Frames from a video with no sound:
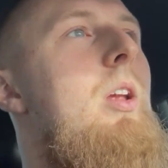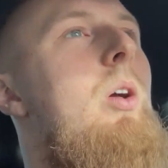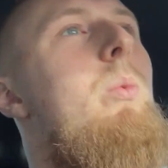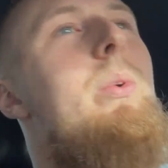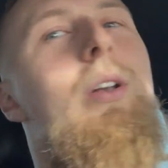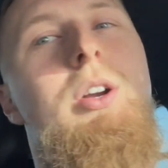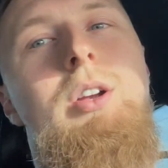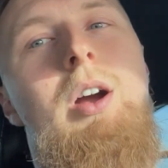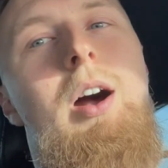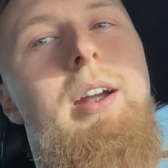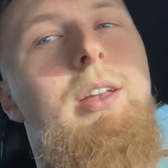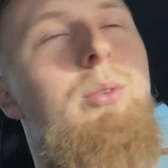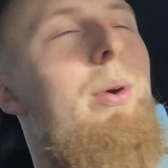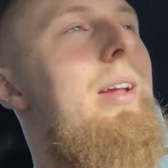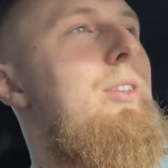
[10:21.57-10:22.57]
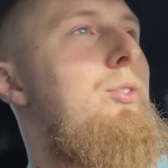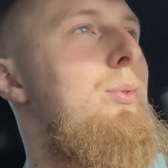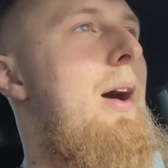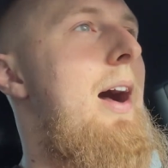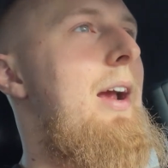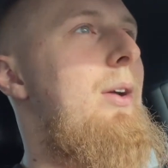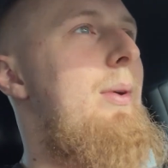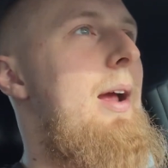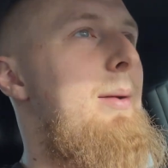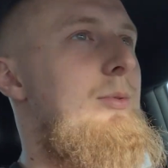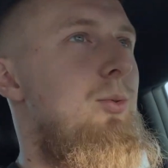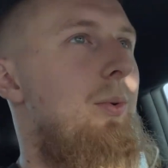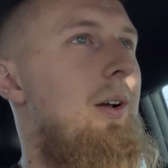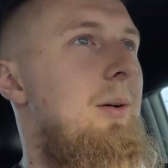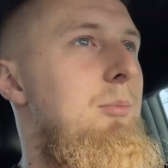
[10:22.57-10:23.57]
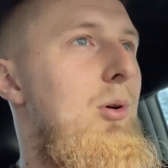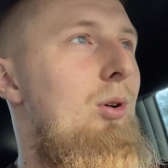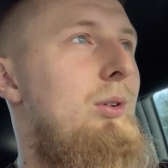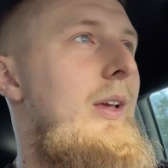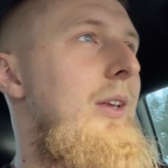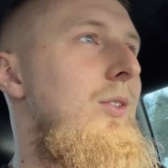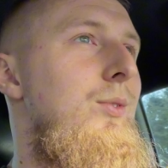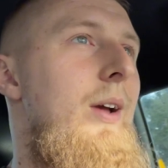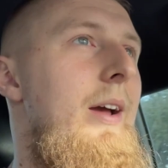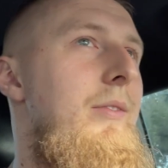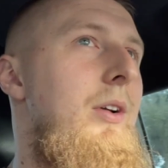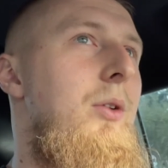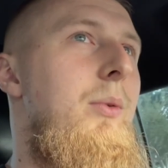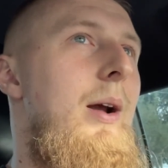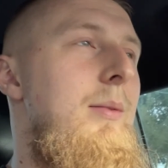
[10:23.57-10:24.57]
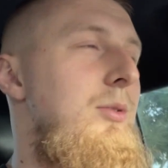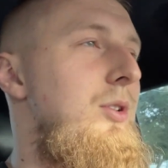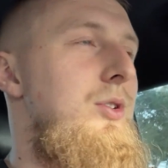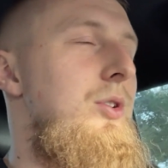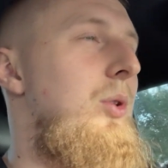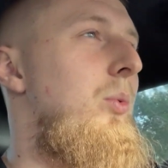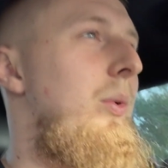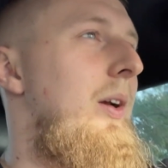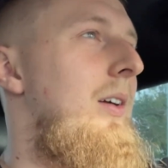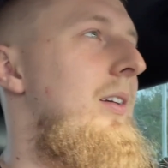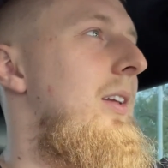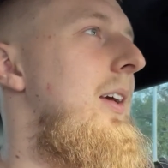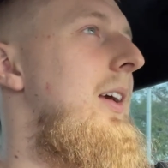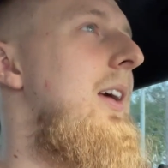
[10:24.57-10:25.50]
when you're cutting weight, do higher reps. When you're bulking, do heavier reps. It's so weird.